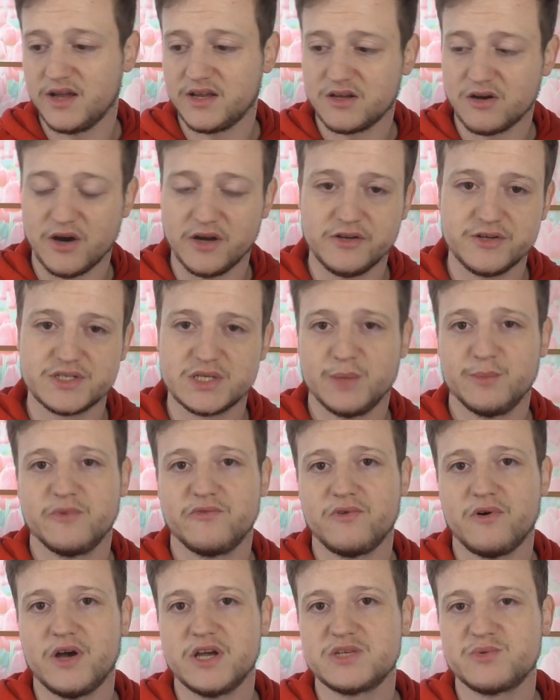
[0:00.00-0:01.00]
I kind of
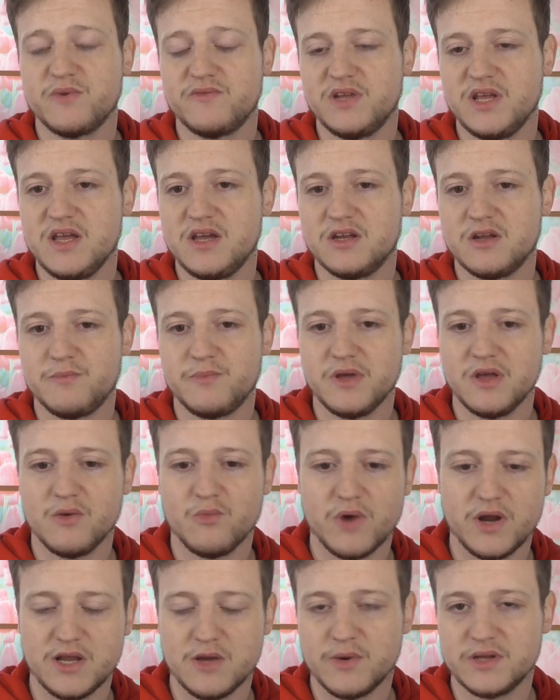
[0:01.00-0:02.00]
sympathise with Negan a
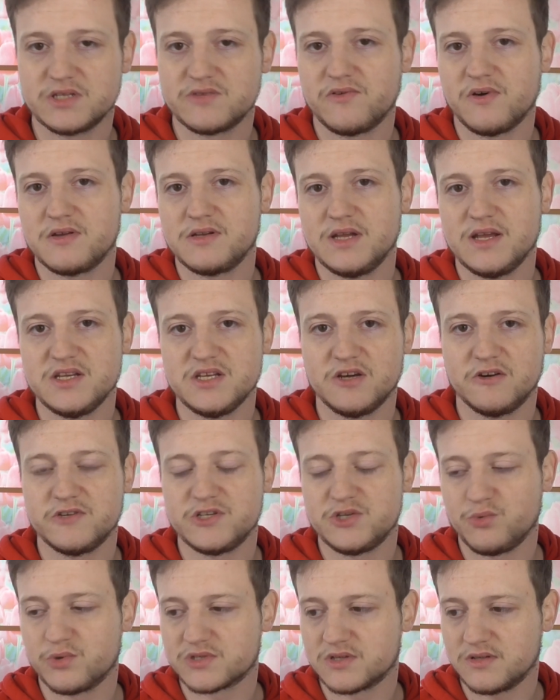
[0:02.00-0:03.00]
bit when he went to find Lydia
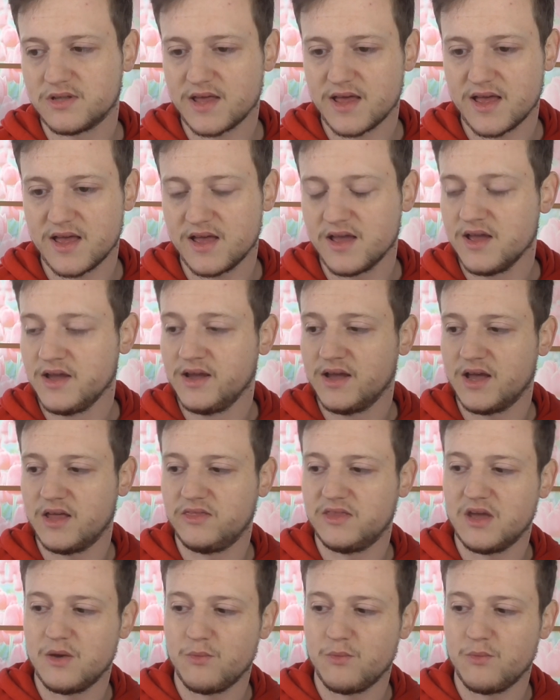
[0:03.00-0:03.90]
and she wasn't there, and